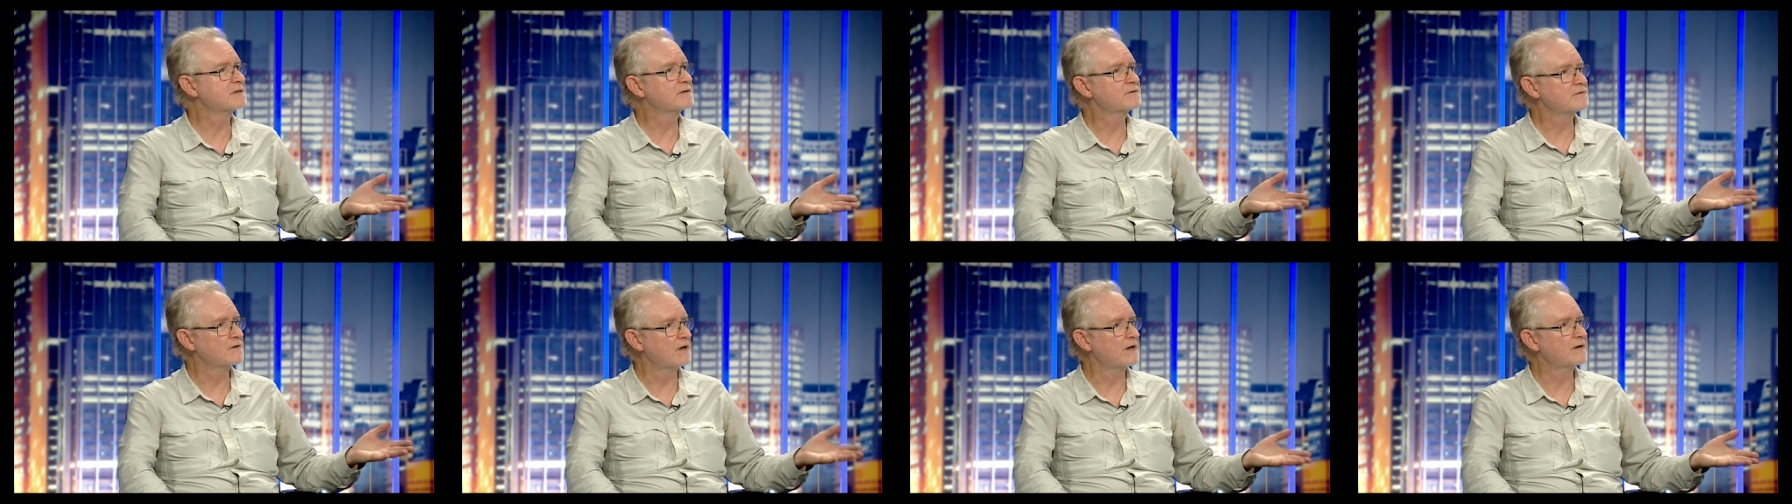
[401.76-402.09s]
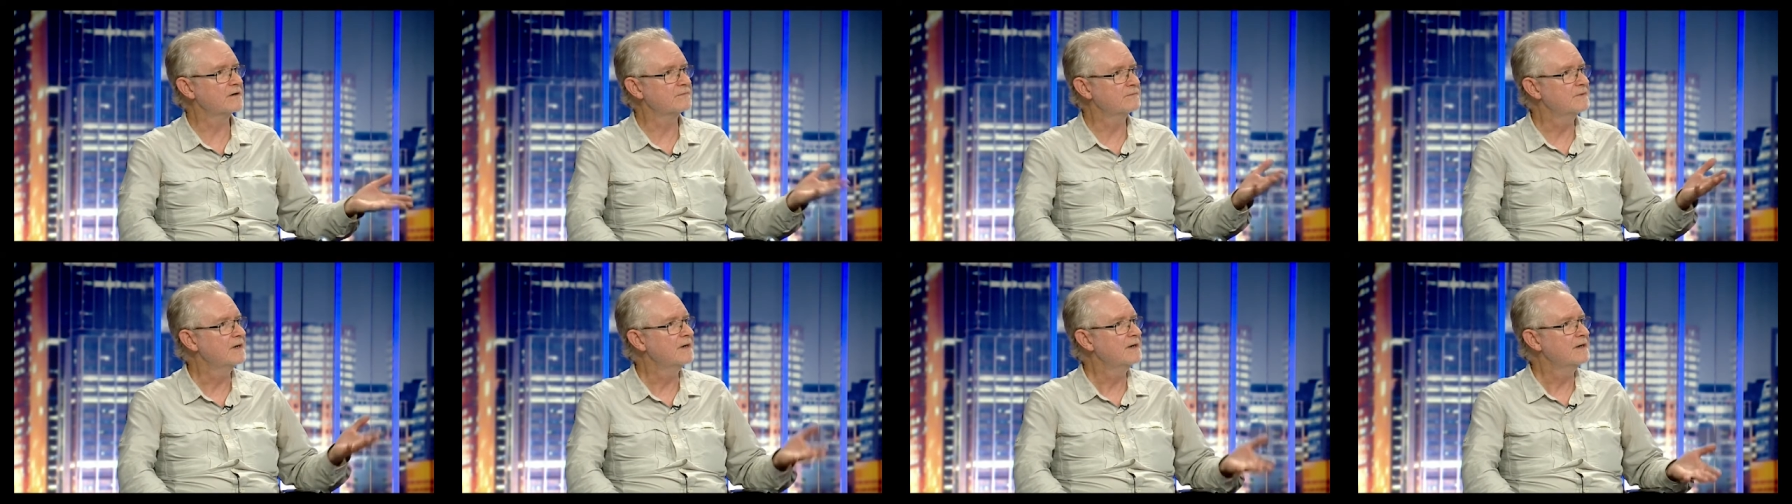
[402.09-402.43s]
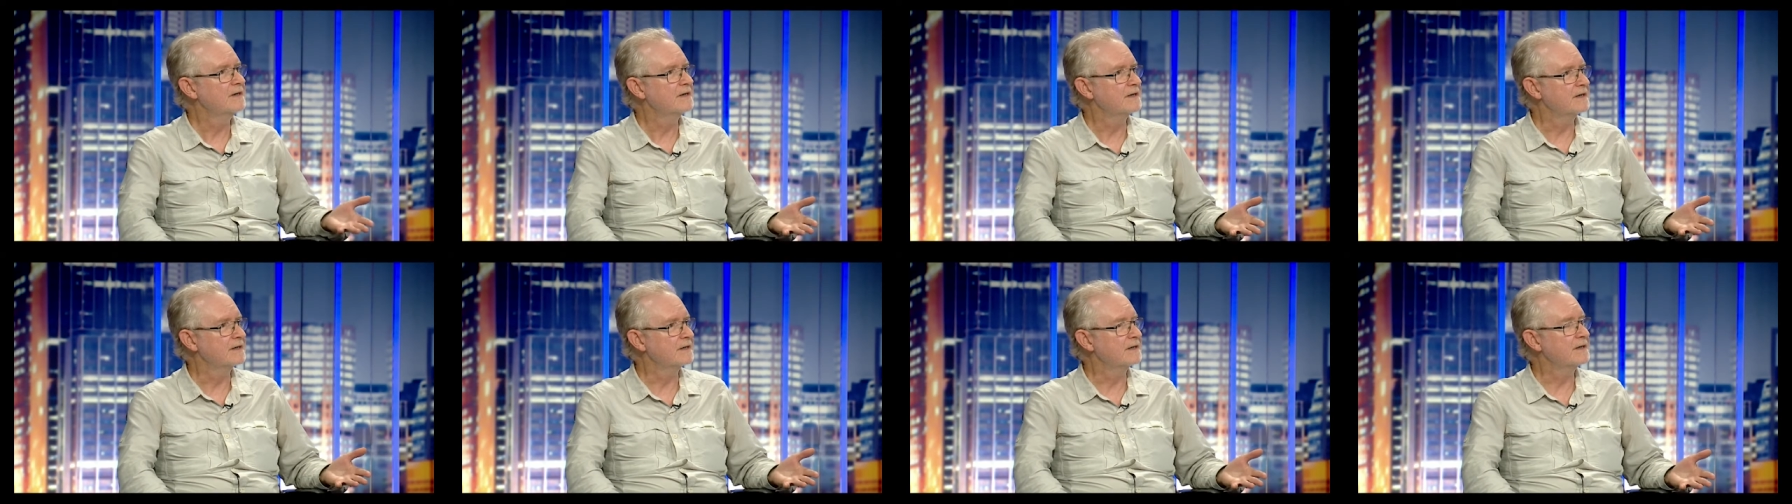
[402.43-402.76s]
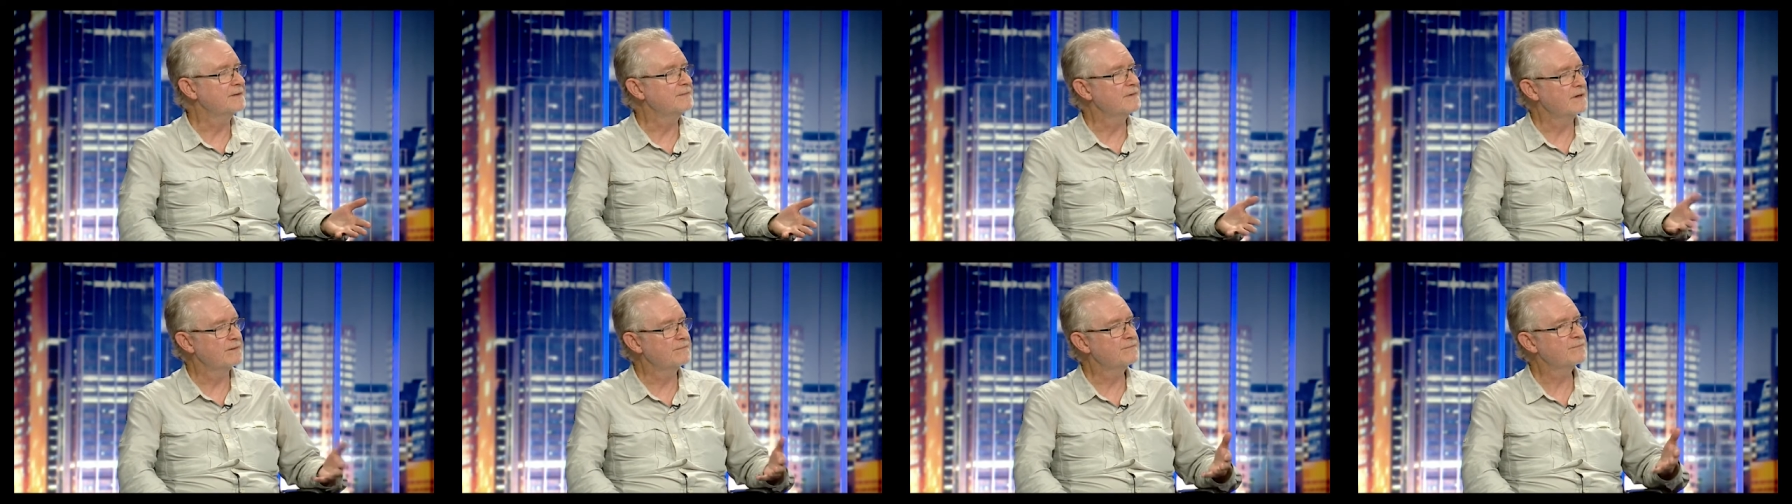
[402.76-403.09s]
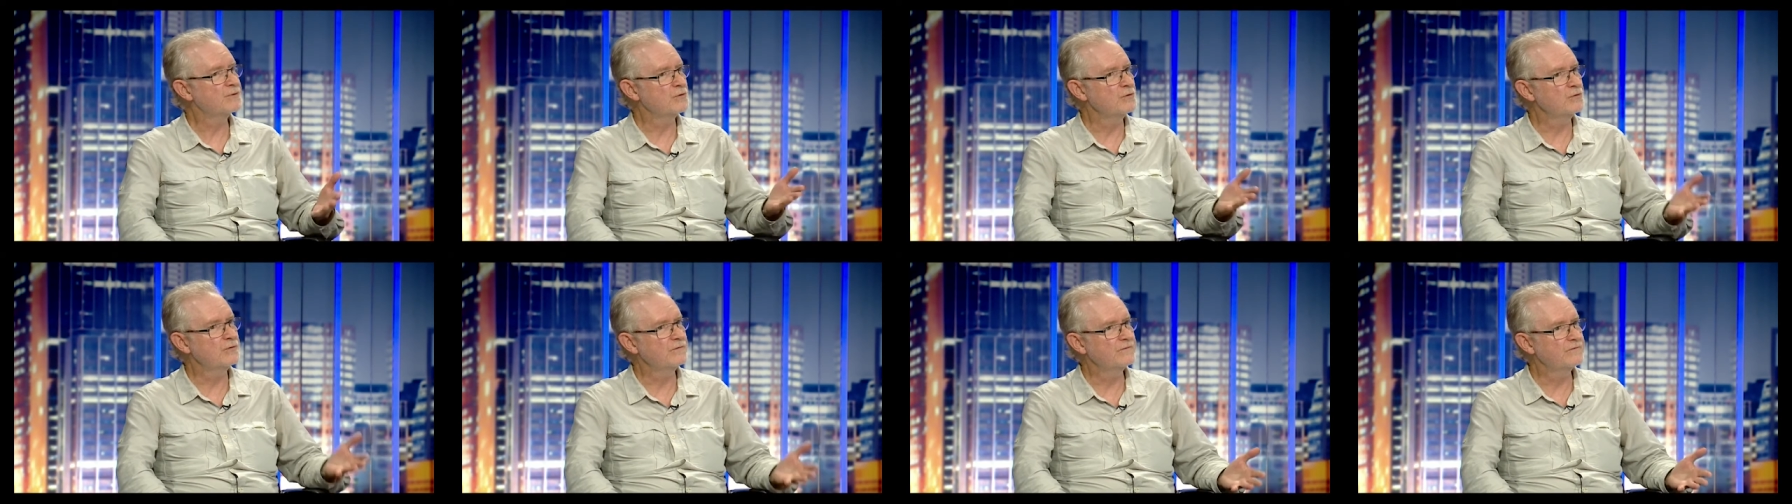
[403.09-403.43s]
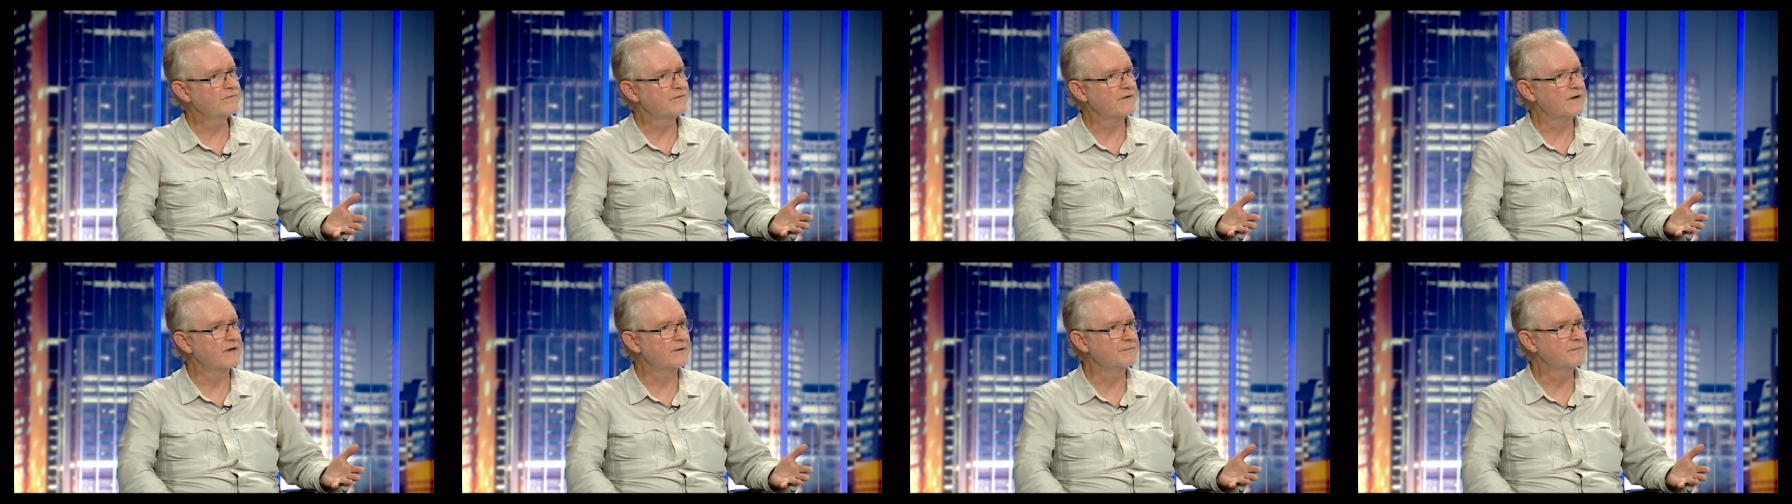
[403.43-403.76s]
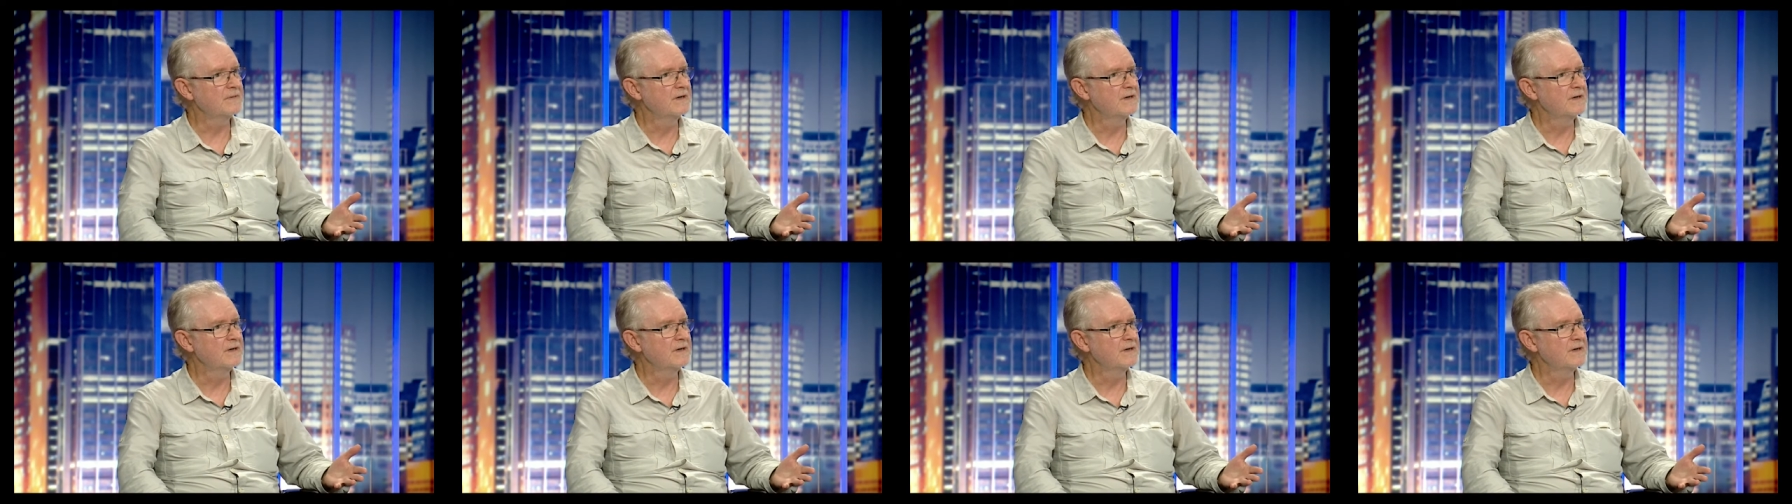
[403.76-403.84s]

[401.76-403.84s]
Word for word: to try to improve